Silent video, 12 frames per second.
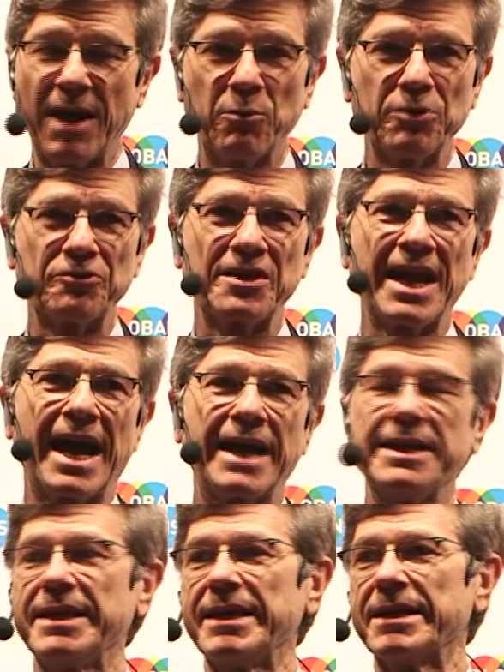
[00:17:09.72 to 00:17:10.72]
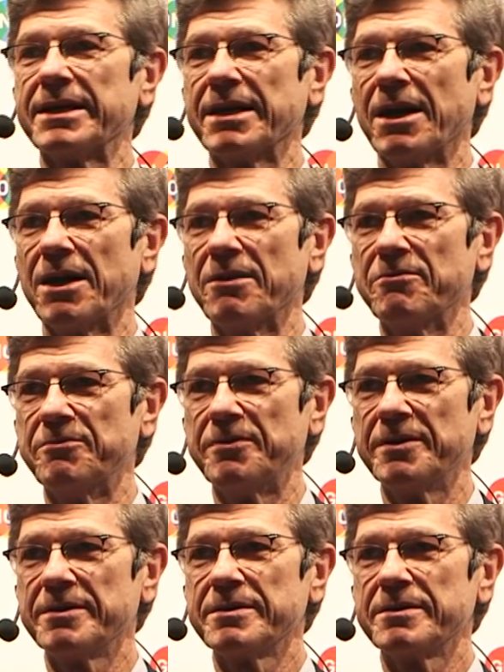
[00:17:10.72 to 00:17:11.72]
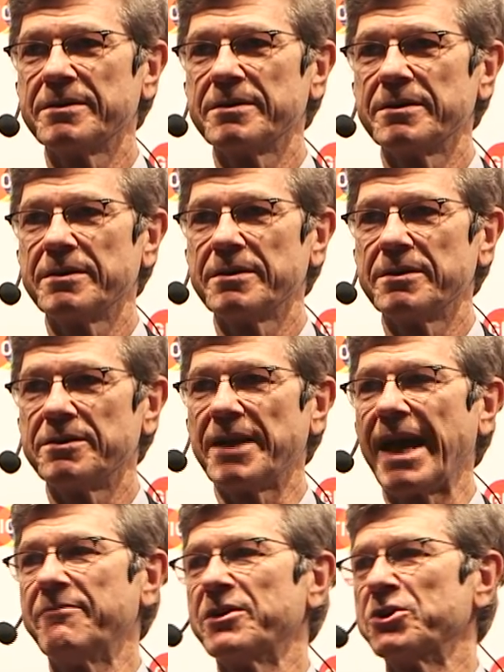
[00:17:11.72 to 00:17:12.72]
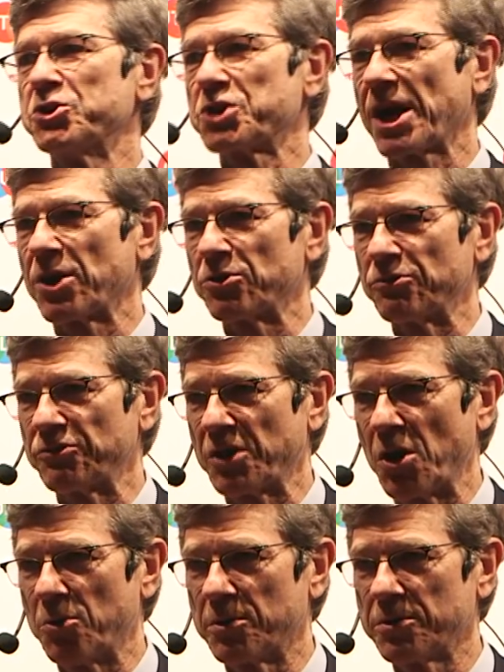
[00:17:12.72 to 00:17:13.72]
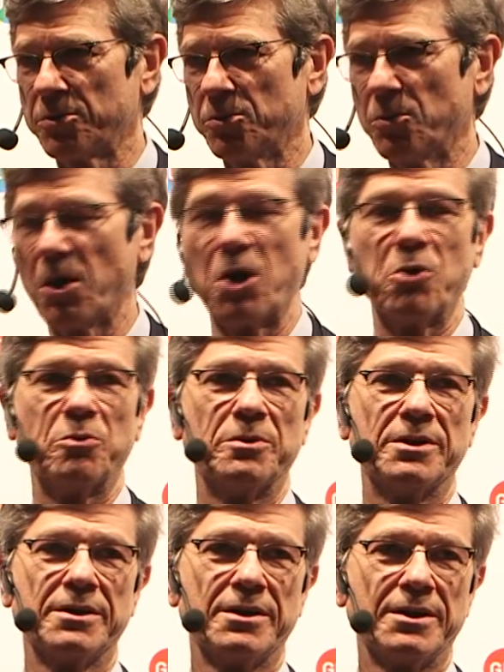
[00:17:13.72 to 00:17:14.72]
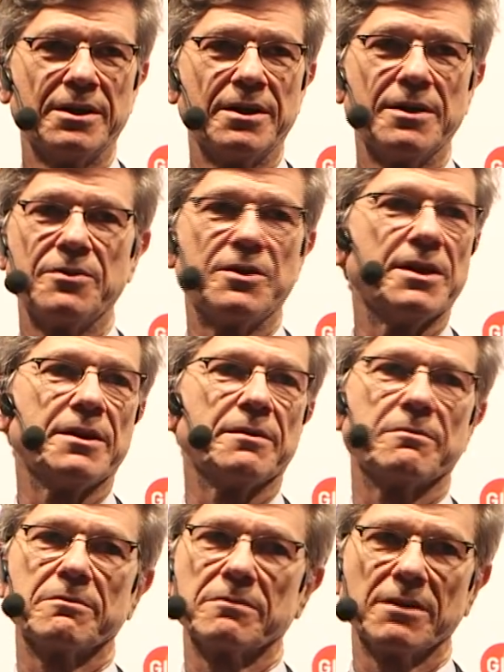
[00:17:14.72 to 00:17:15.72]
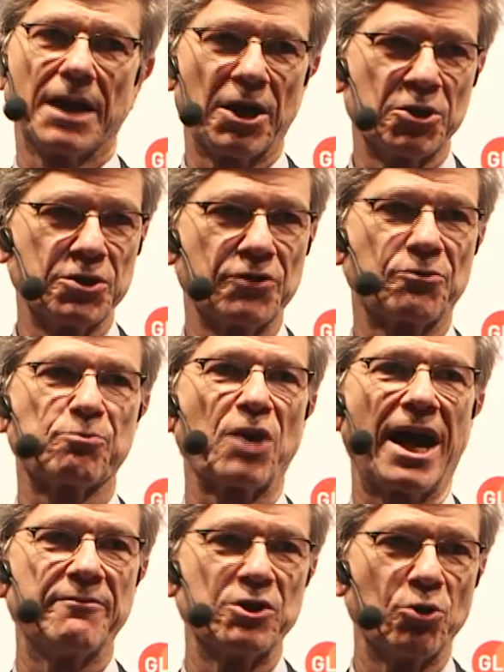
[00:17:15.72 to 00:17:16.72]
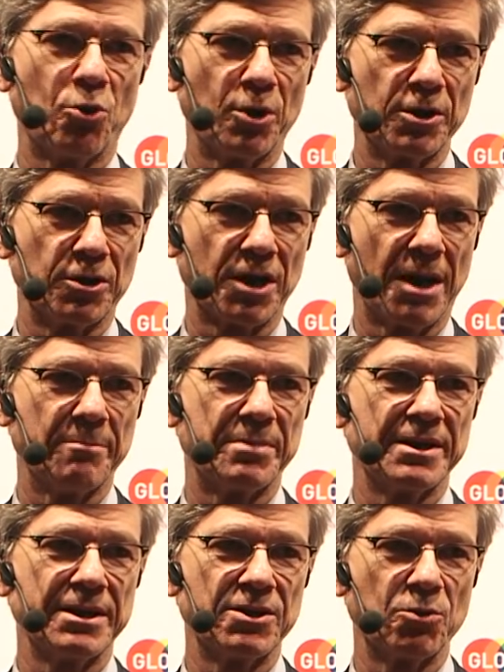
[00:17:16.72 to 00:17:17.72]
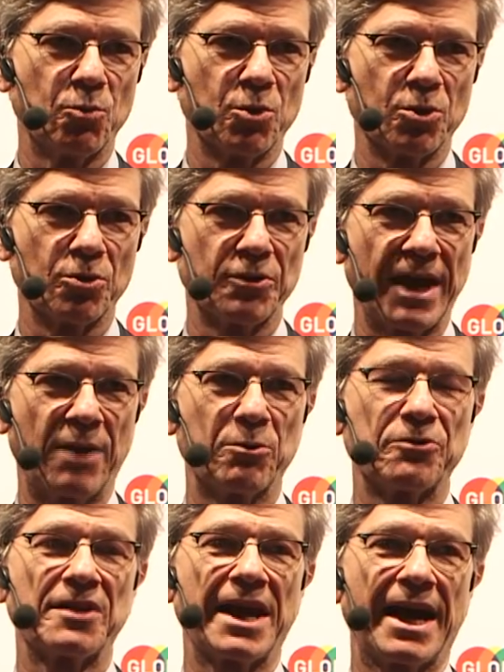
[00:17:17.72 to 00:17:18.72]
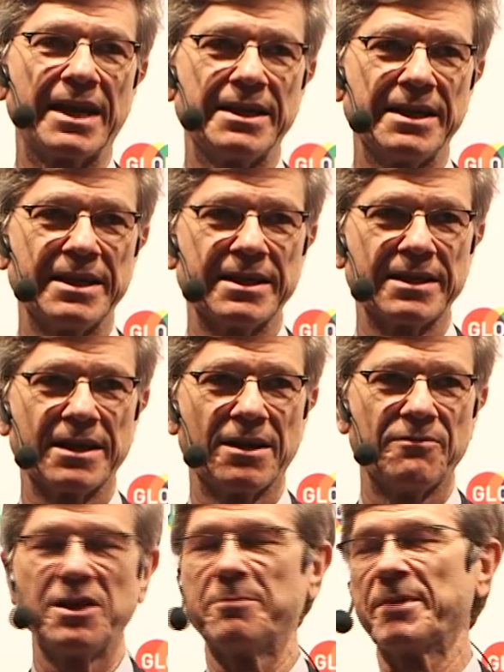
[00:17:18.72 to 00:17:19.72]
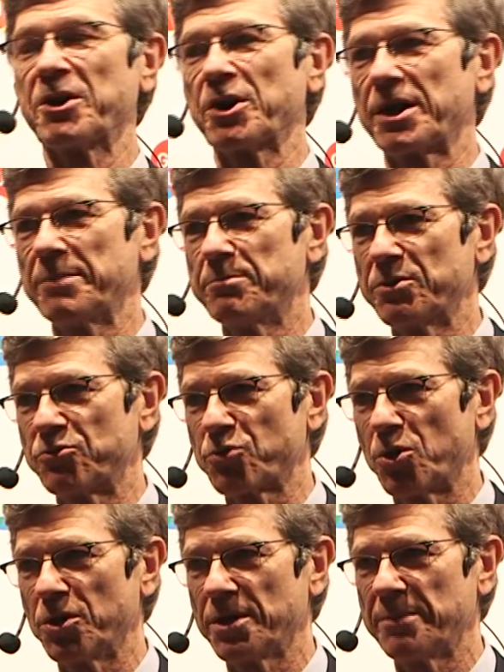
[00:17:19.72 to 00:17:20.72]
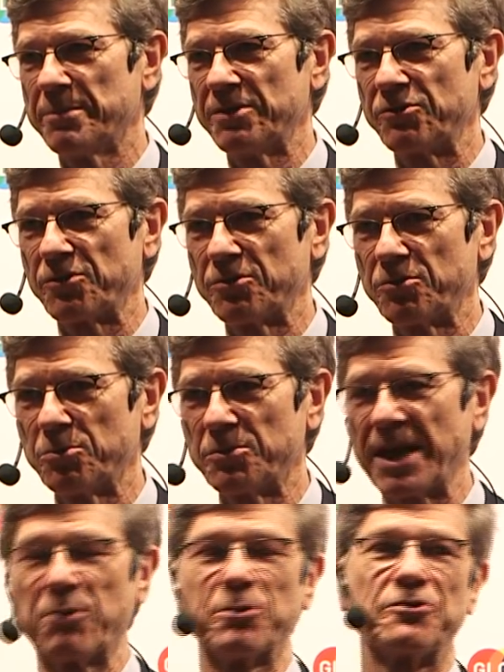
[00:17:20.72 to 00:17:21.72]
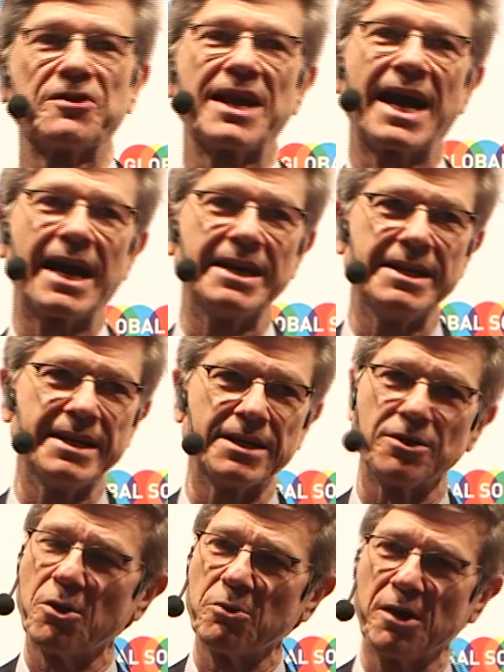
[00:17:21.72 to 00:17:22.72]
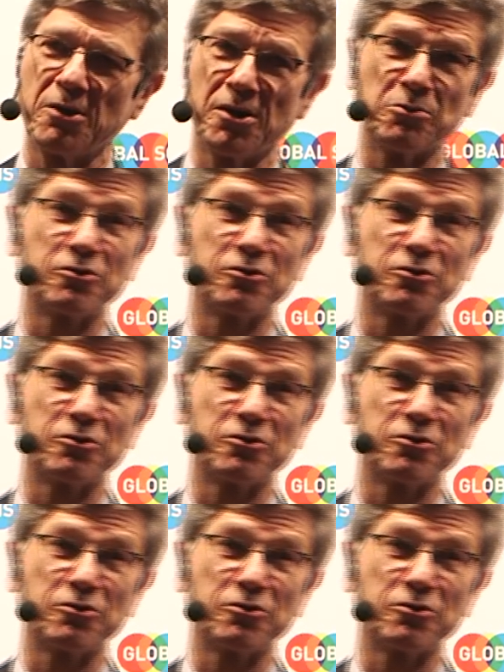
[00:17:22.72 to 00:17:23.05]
That was the idea of David and Charles Koch, who own the largest private oil company in the world. That was the idea of the American Petroleum Institute. That was the idea, though they